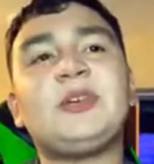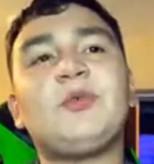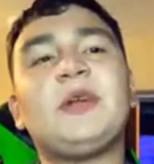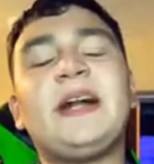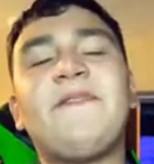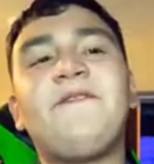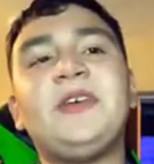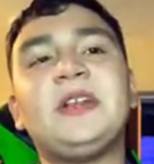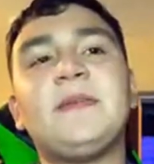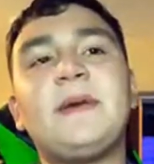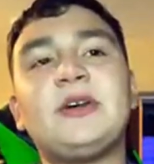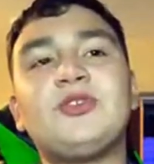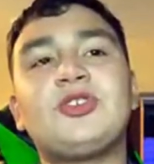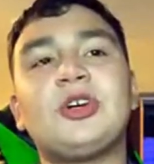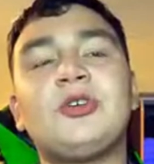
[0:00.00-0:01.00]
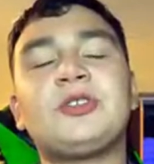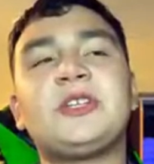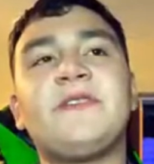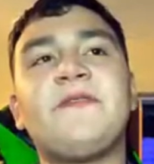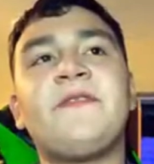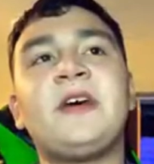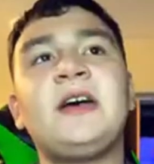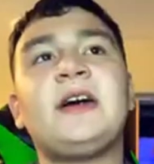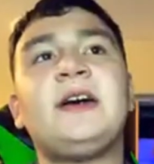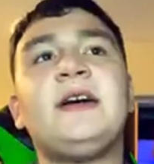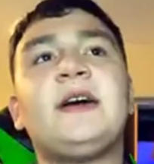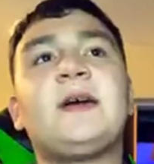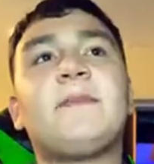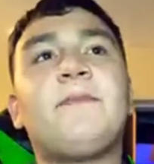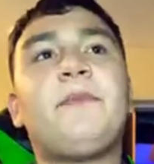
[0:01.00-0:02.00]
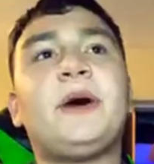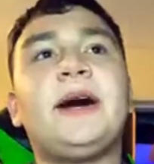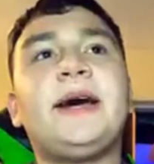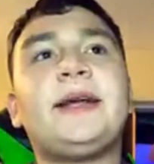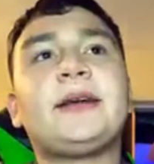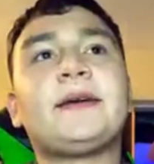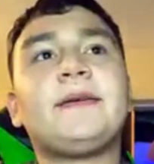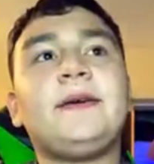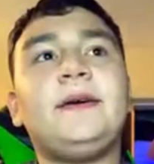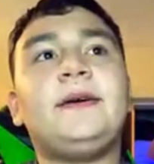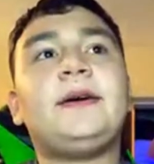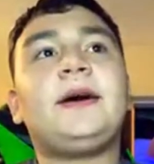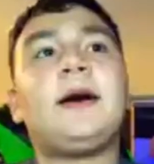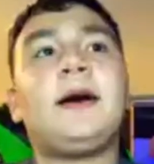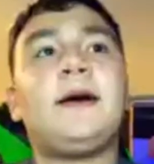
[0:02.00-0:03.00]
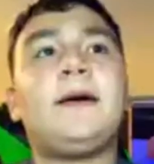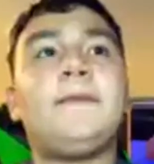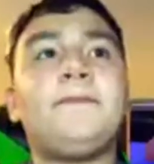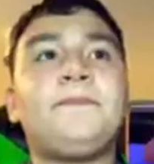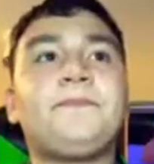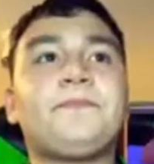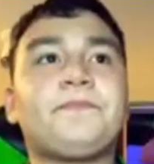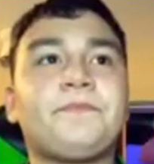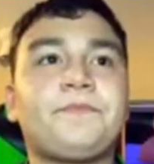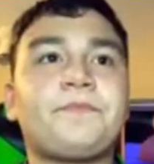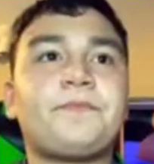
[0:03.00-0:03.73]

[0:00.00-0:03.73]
basically what I feel about Joseph. But um